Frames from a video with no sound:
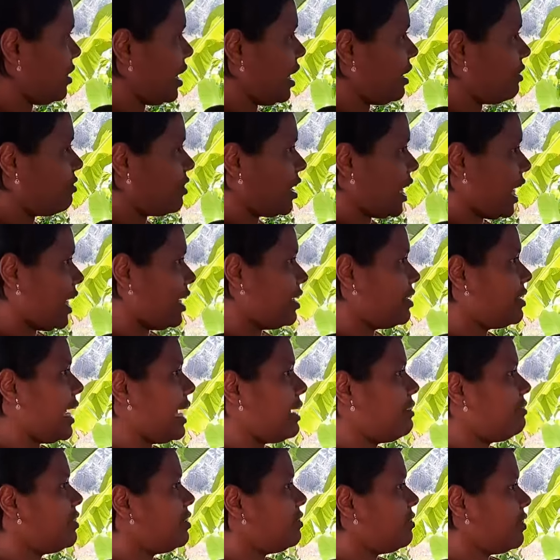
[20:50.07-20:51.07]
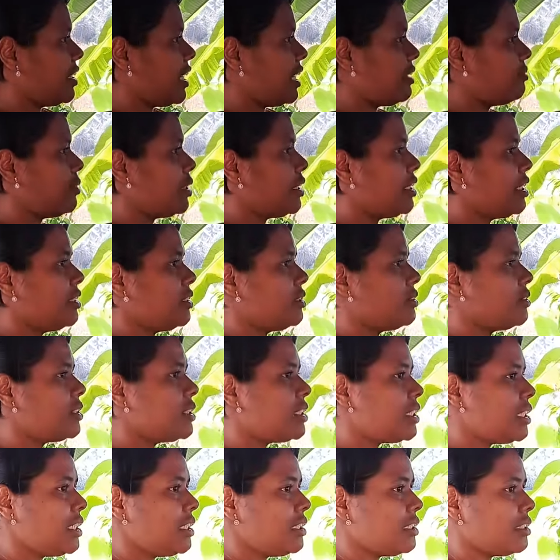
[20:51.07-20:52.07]
when I travel, when I begin to
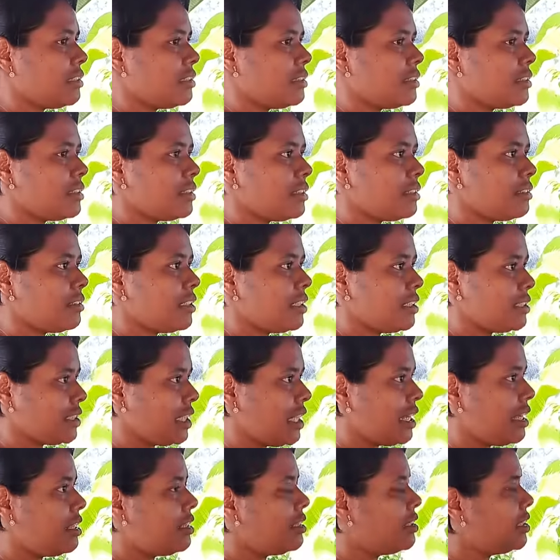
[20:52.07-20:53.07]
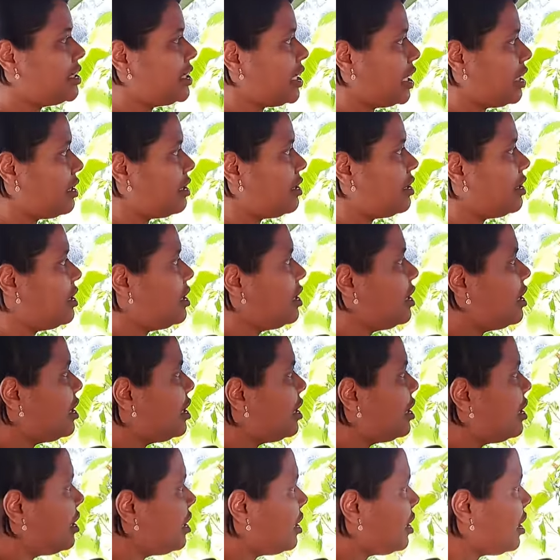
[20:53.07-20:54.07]
see these hills and
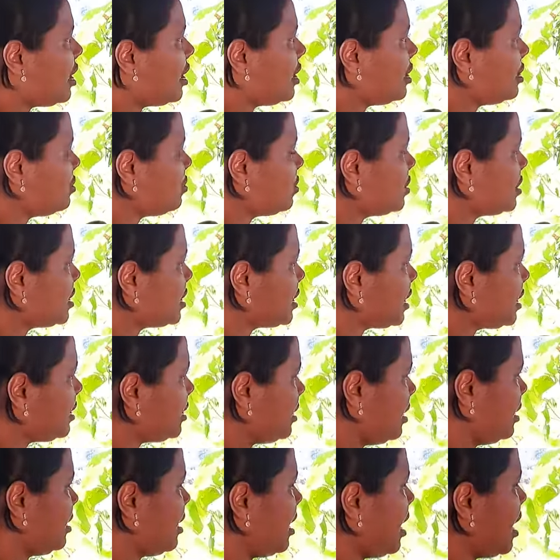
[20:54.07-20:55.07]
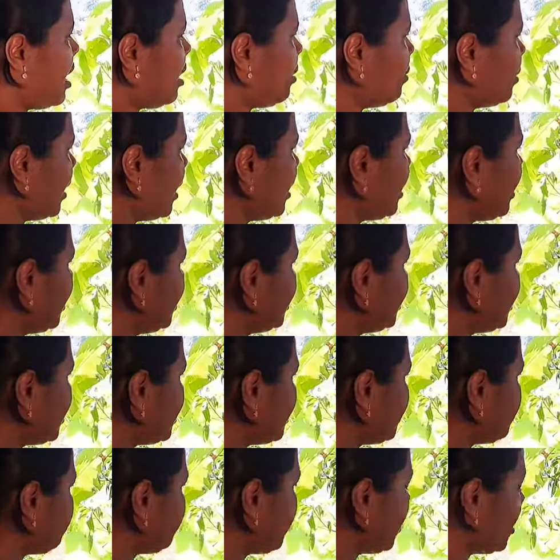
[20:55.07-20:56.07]
I was thinking, how can I
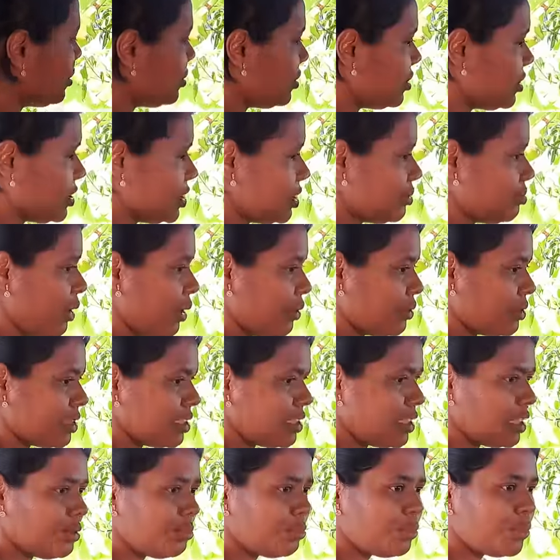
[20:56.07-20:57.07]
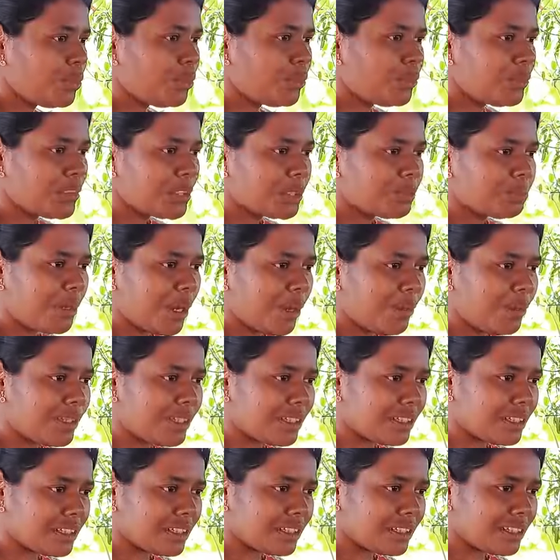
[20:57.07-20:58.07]
just speak to this mountain and move this
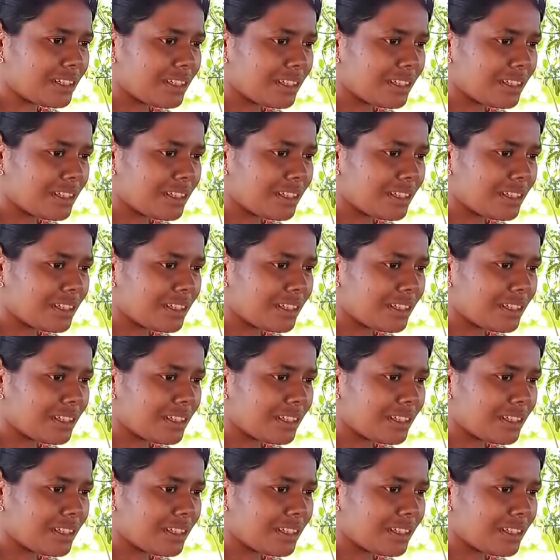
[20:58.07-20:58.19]
mountain?